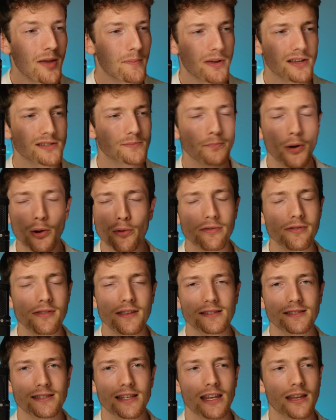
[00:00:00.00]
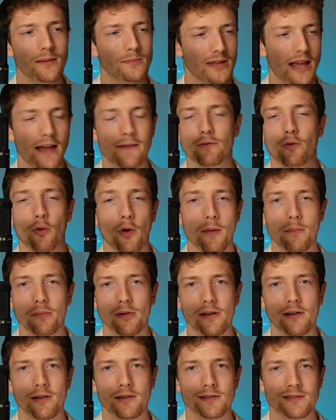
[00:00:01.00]
because both these teams have great
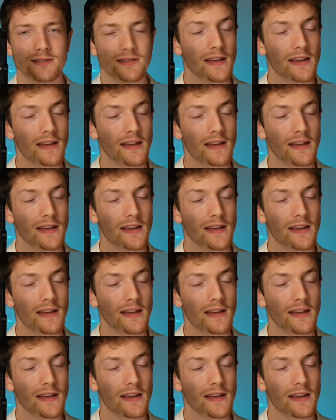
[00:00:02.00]
players.